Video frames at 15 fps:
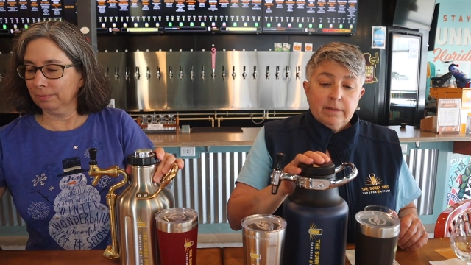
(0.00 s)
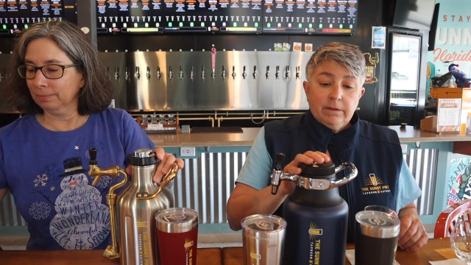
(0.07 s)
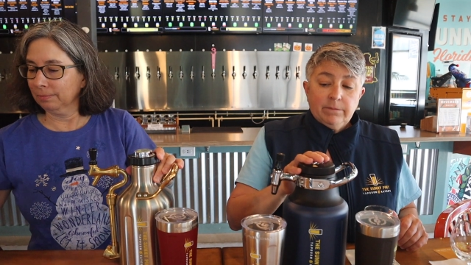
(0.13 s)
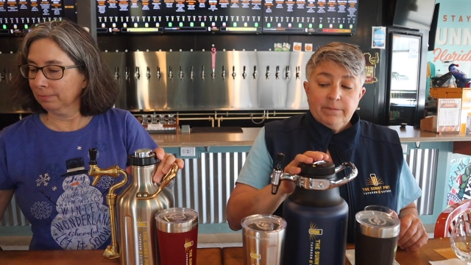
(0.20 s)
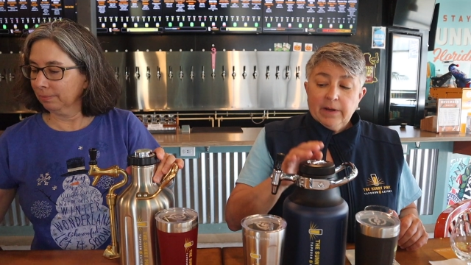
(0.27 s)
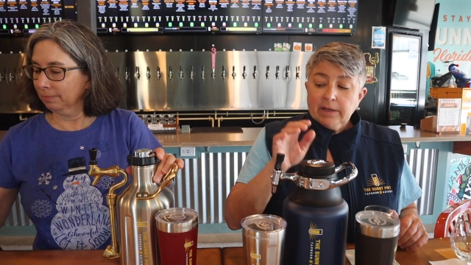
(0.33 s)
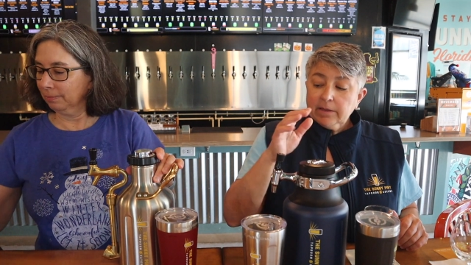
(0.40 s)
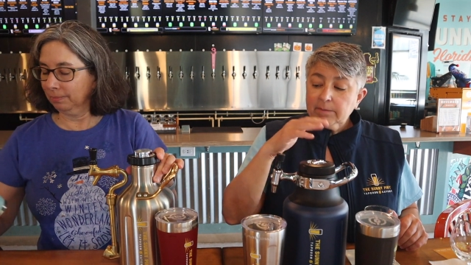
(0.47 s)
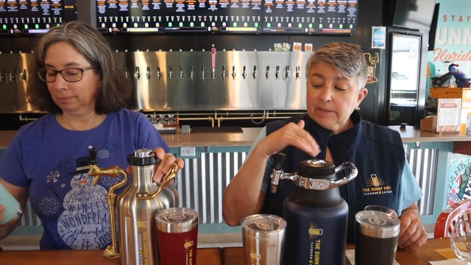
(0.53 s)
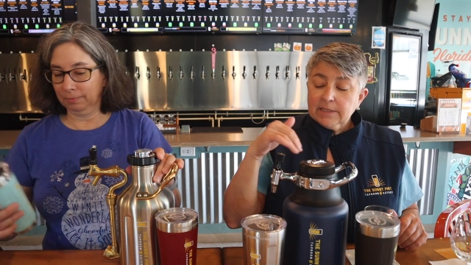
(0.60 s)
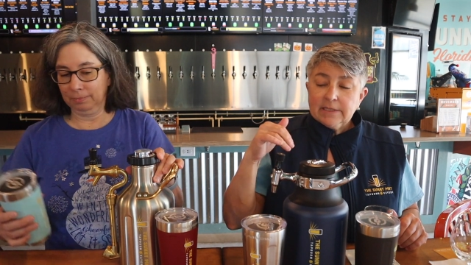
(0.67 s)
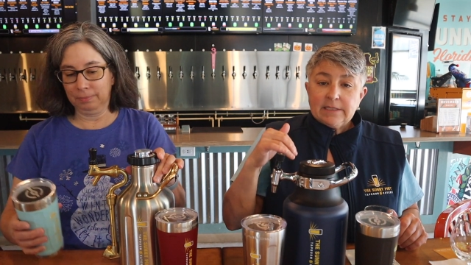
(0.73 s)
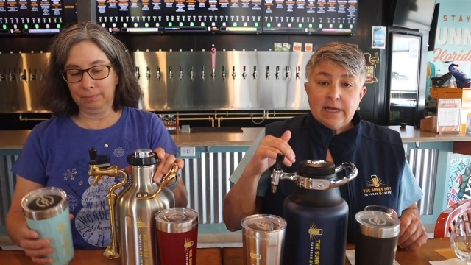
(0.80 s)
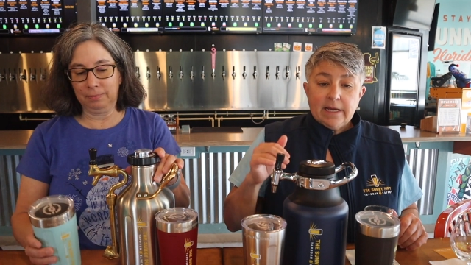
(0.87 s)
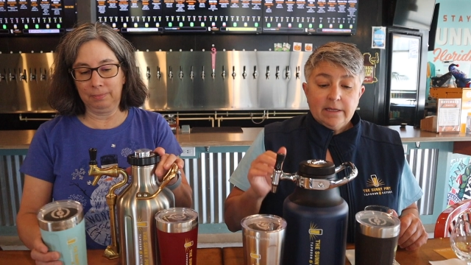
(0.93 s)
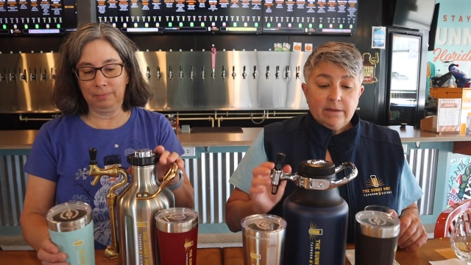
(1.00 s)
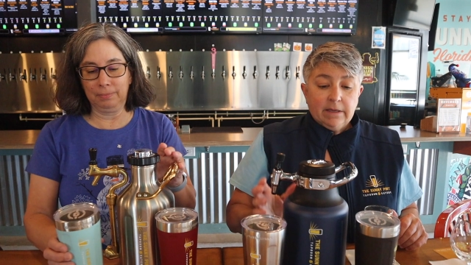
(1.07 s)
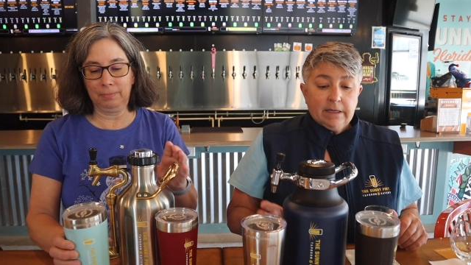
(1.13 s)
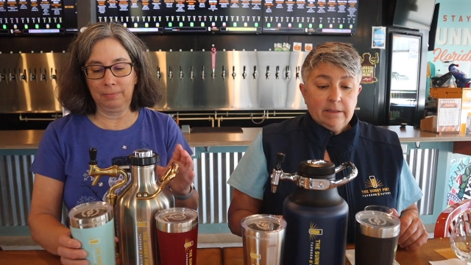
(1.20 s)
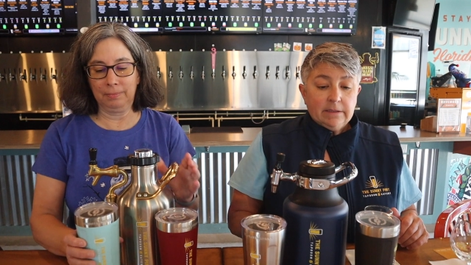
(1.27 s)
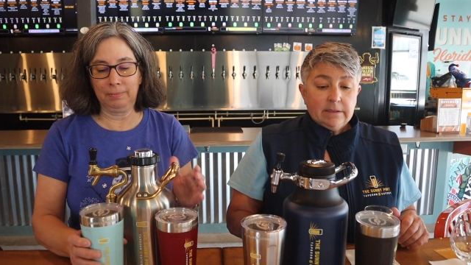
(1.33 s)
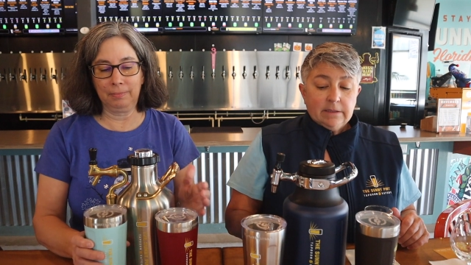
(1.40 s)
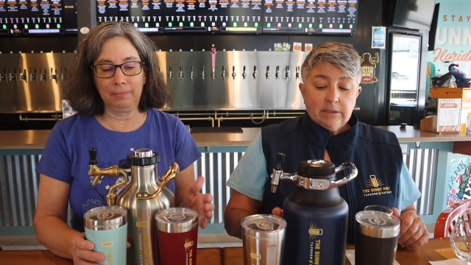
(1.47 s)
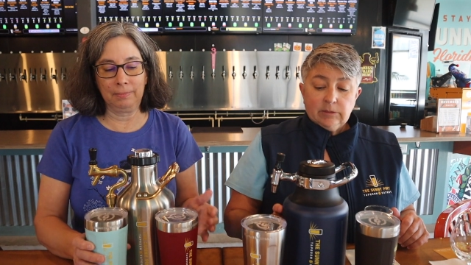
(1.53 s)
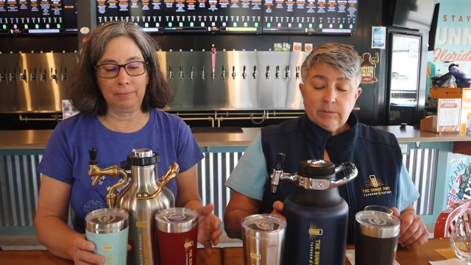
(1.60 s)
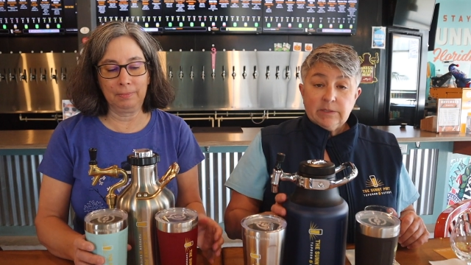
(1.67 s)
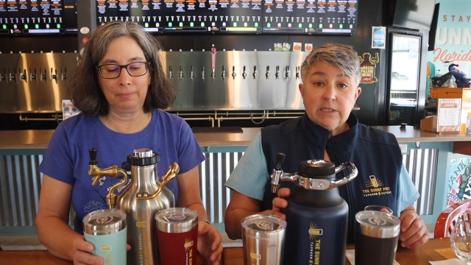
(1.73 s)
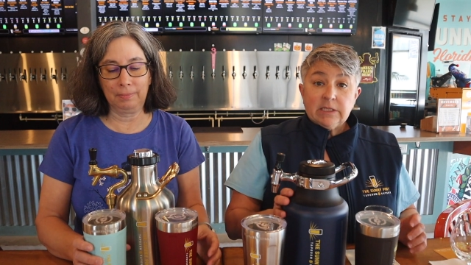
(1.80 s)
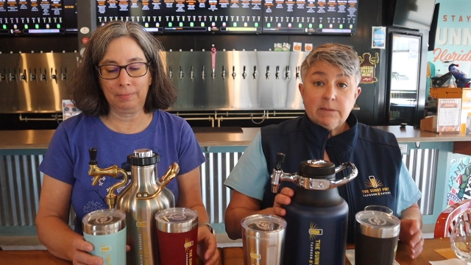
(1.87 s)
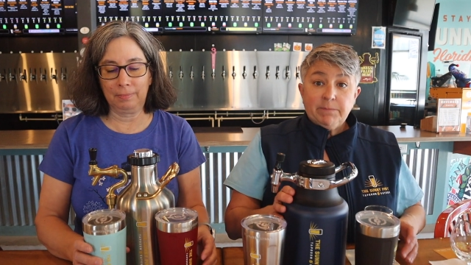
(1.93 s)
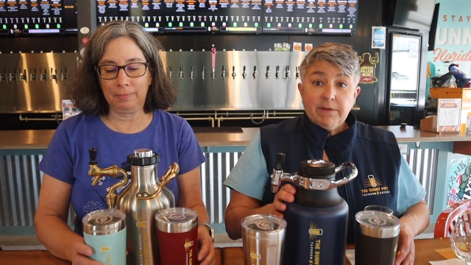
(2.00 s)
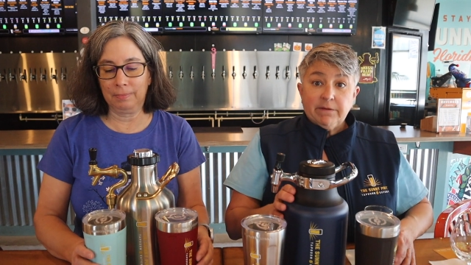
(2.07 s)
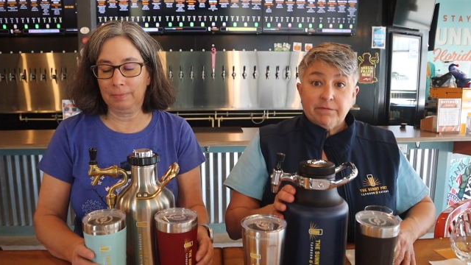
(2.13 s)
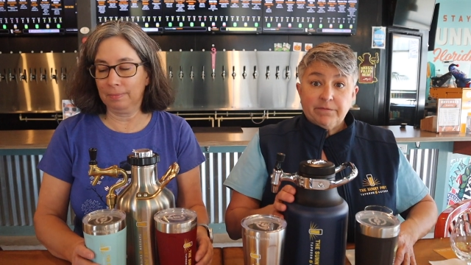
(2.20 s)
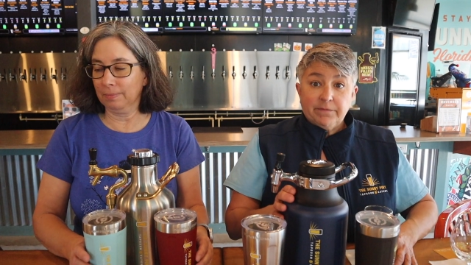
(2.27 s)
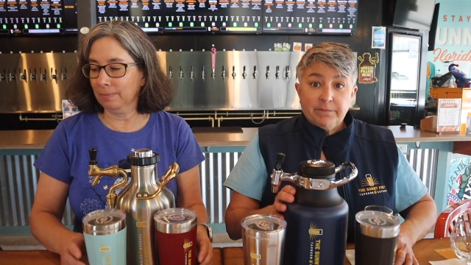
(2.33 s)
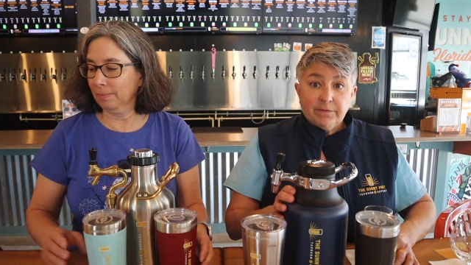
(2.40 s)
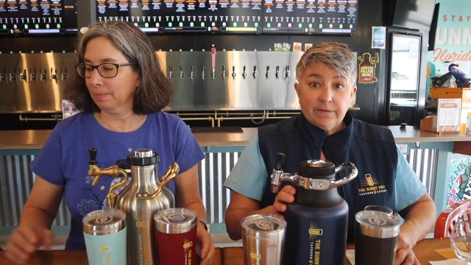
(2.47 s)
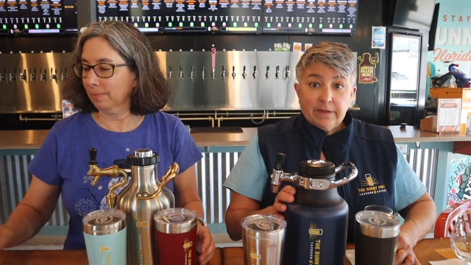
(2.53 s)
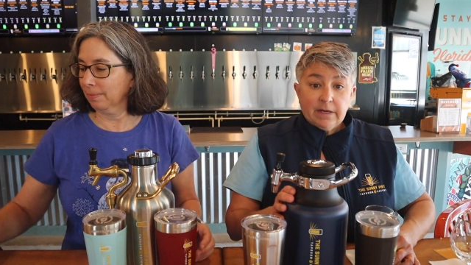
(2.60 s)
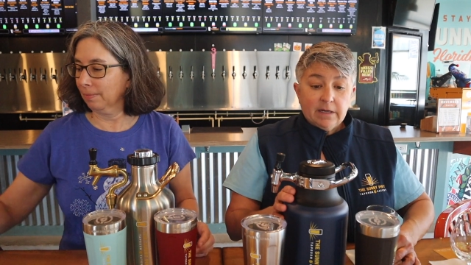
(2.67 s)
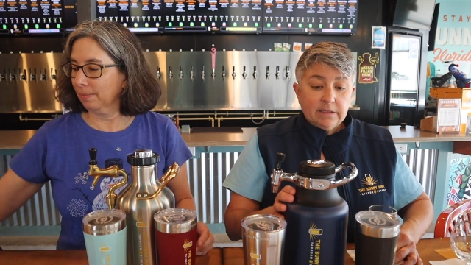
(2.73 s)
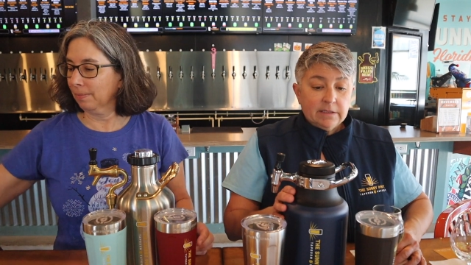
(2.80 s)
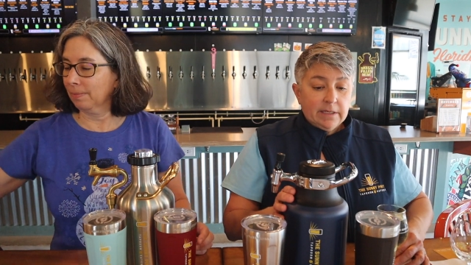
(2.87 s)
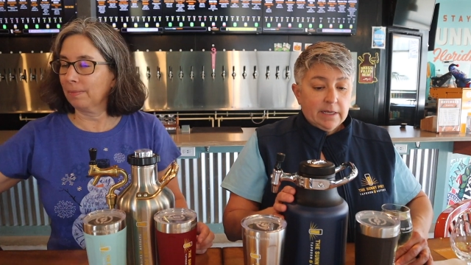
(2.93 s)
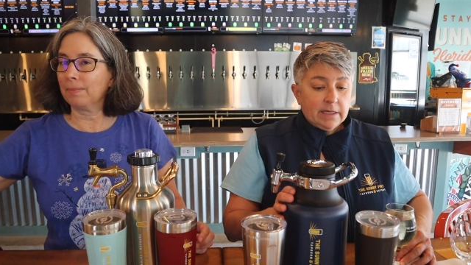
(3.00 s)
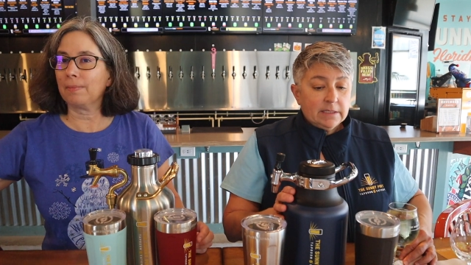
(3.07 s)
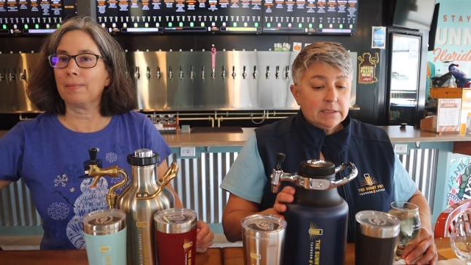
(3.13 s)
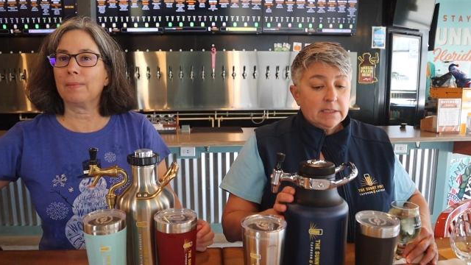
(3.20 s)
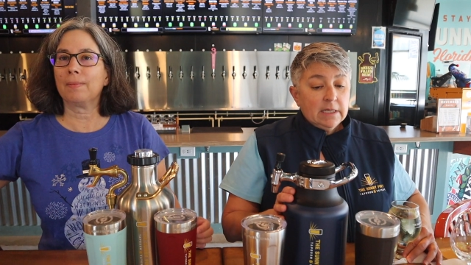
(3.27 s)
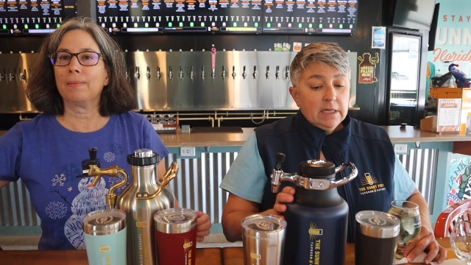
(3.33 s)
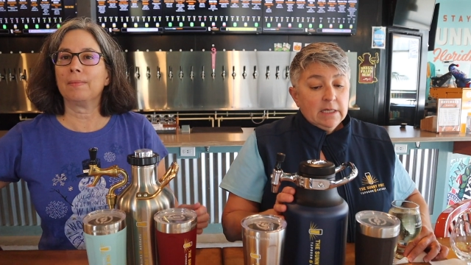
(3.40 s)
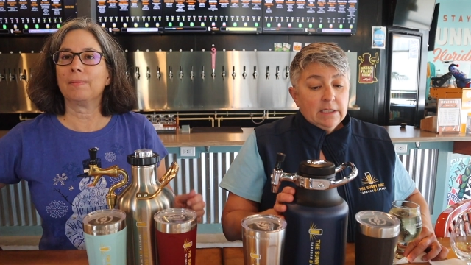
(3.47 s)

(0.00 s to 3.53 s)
Speaker 1: you buy them in a set, you get a little spiff for the holidays.